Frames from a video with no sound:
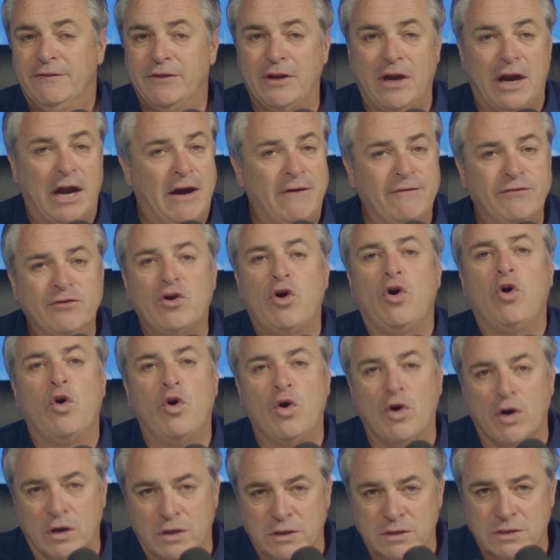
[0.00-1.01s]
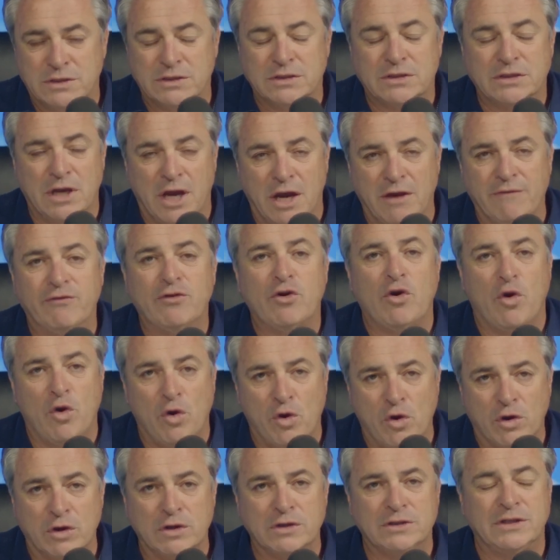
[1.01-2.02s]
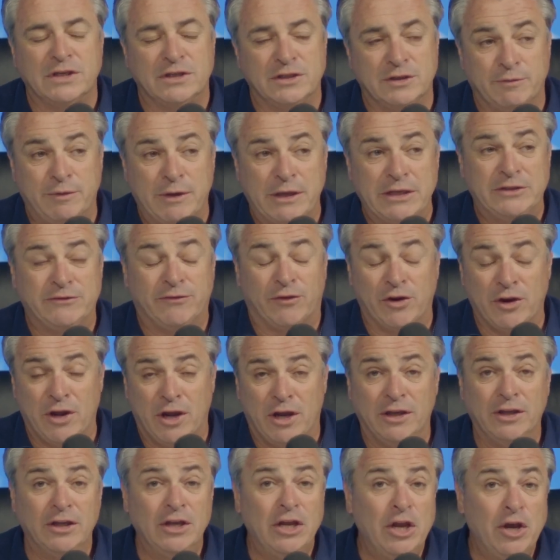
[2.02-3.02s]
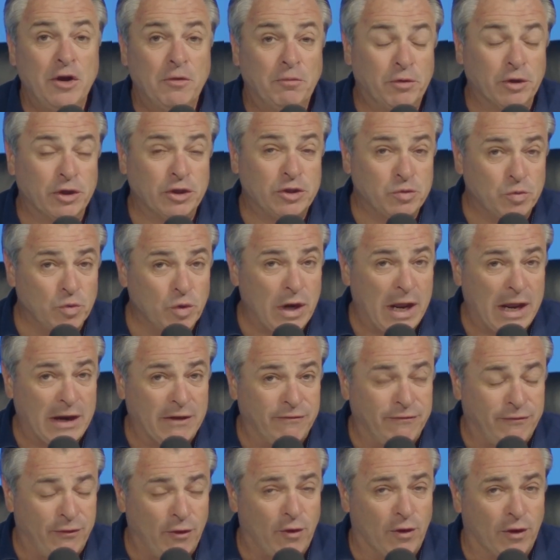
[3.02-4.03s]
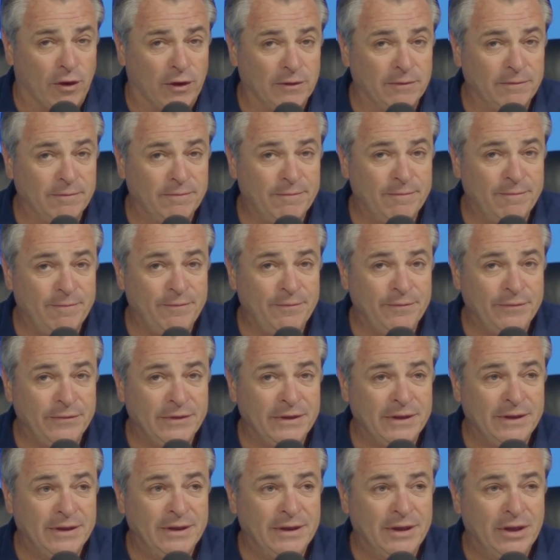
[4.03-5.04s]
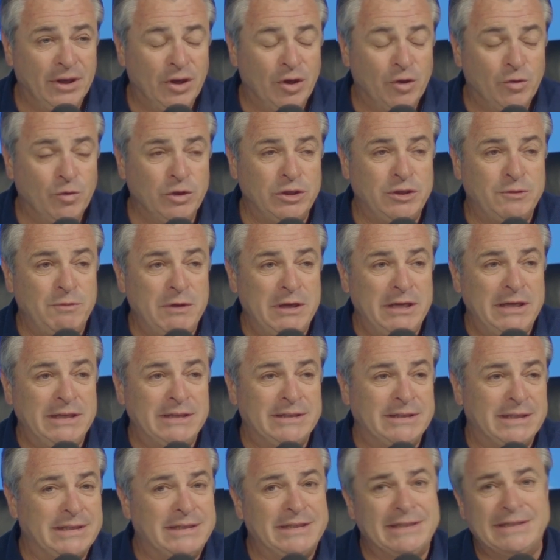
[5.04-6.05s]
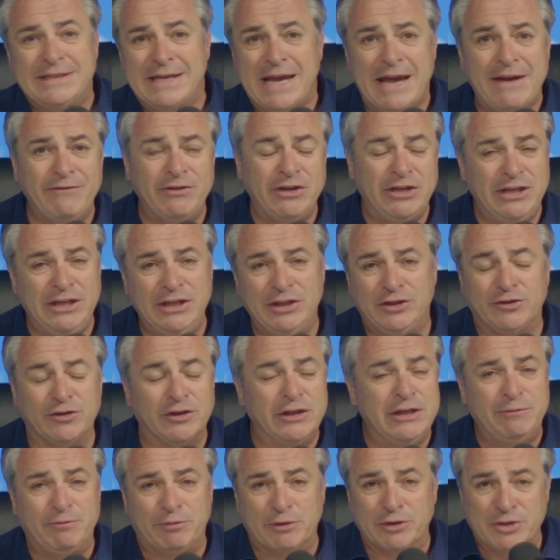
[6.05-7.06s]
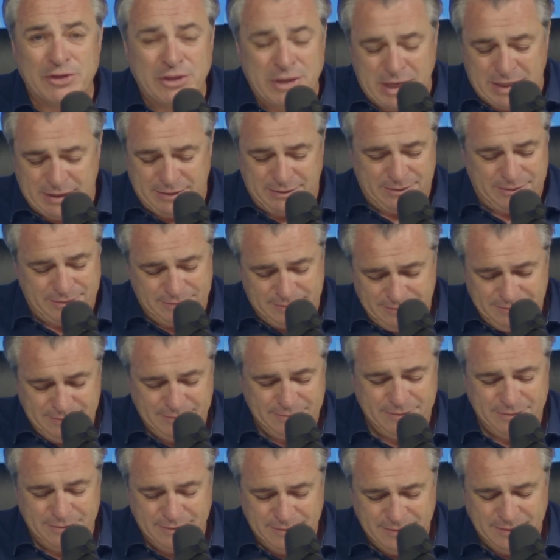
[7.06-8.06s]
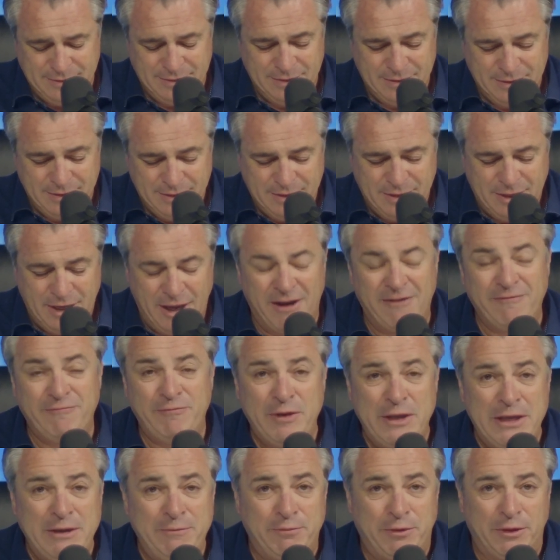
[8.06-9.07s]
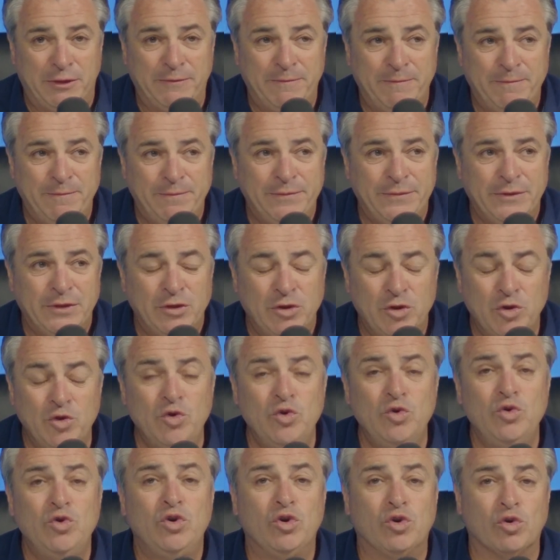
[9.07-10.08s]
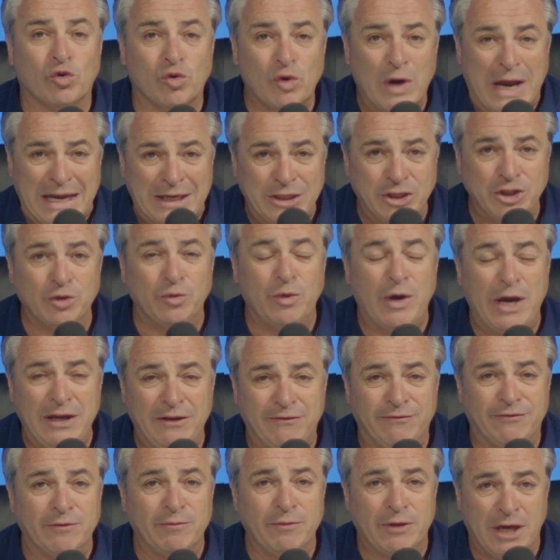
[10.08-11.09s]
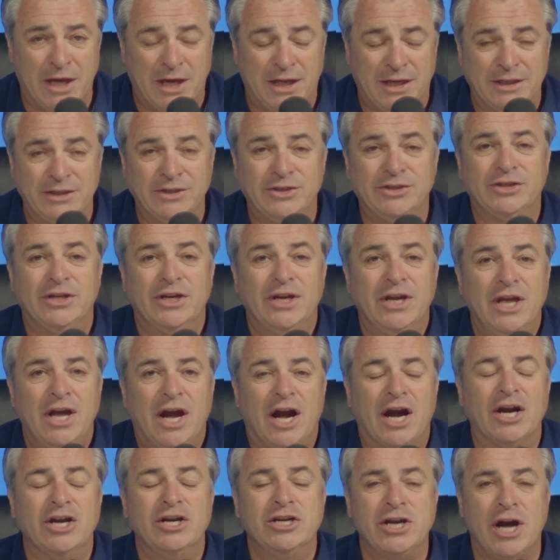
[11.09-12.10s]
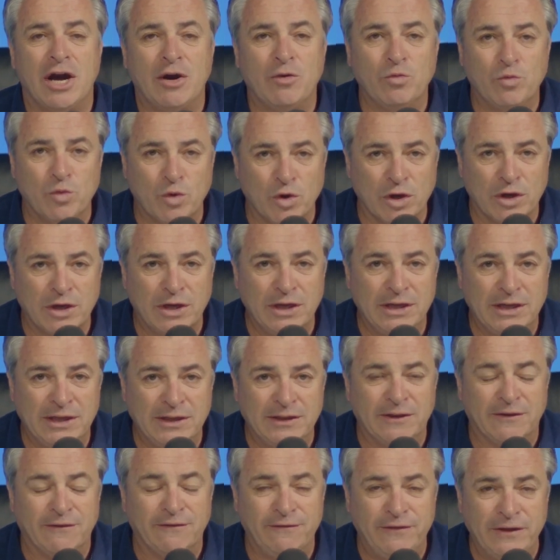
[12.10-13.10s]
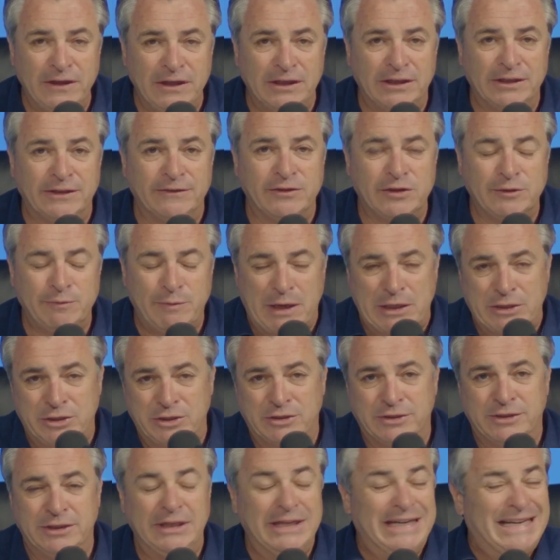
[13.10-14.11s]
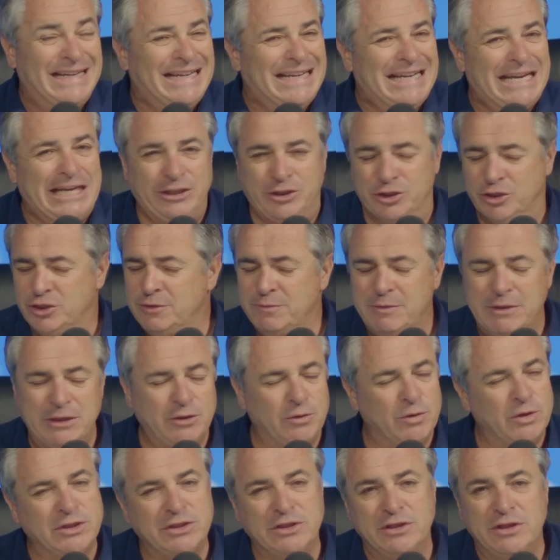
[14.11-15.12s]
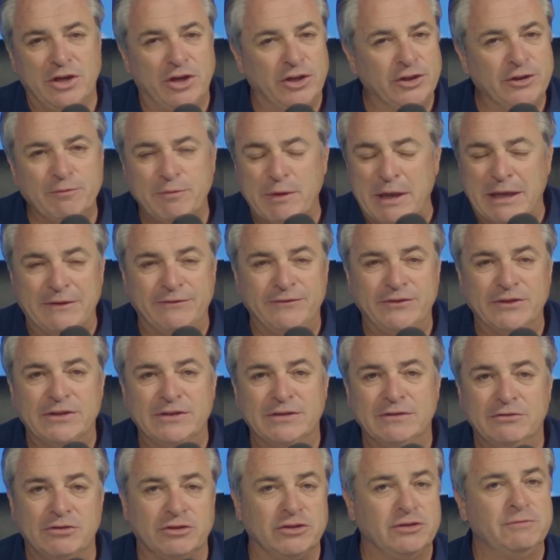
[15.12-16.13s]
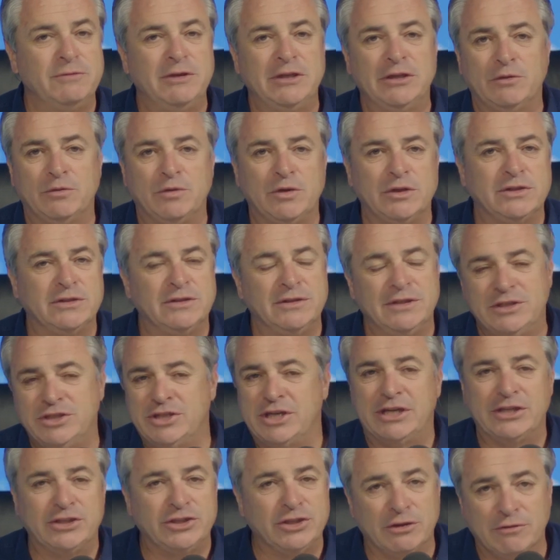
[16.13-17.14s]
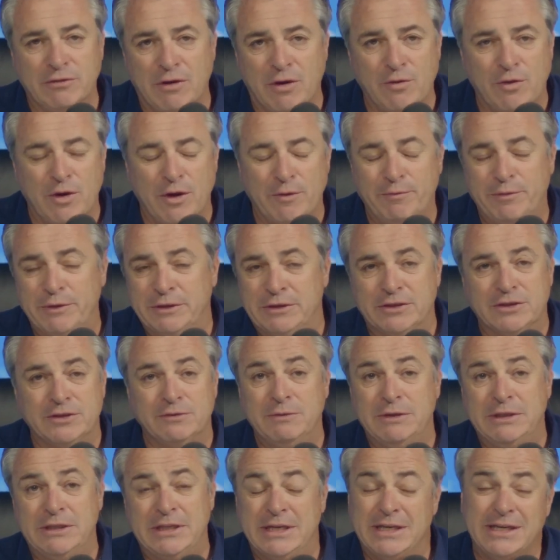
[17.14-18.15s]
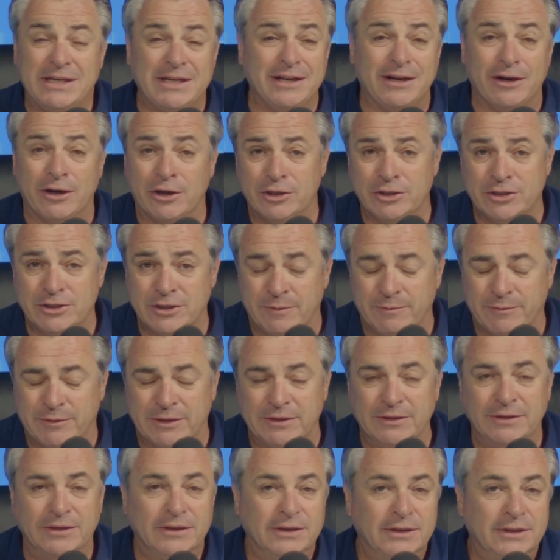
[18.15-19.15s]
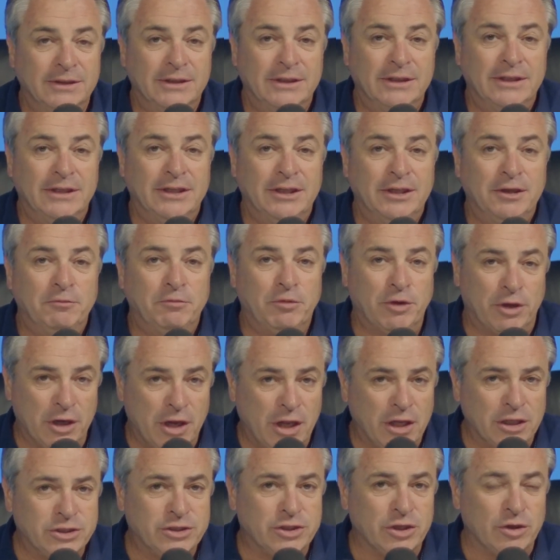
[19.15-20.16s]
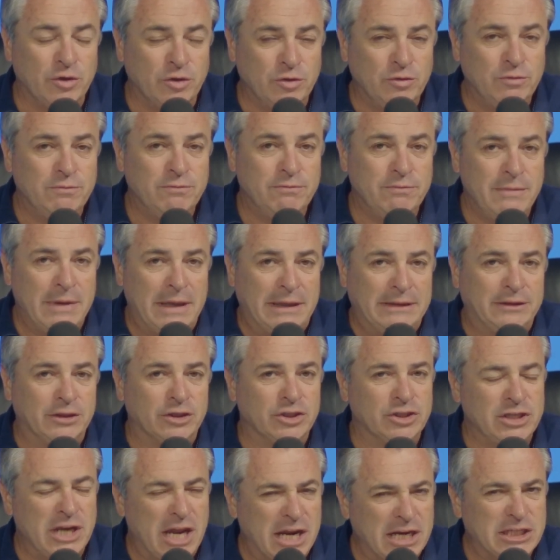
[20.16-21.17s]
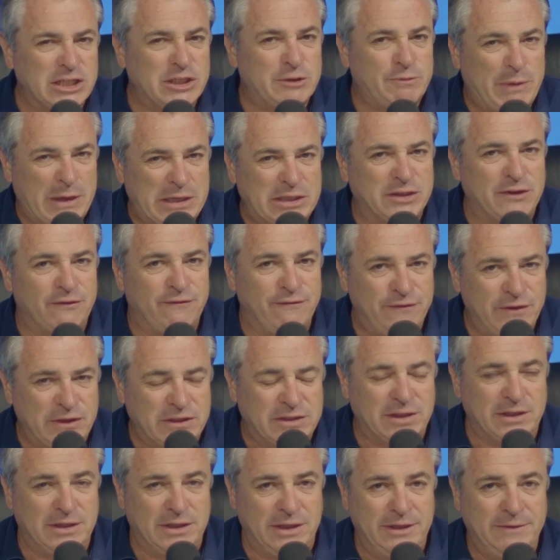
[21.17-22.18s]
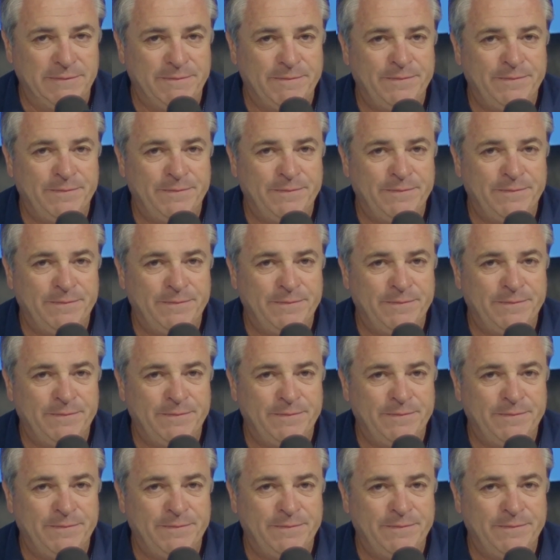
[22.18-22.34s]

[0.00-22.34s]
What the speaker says: Of course, there's a place for it all. But it's 1 out of 4, which means that 73% of people who graduate from college are not working in their field of specialty. It doesn't mean there wasn't other benefits. It doesn't mean there wasn't the chance to grow up. It doesn't mean they didn't learn something. But it also meant there's not a specificity.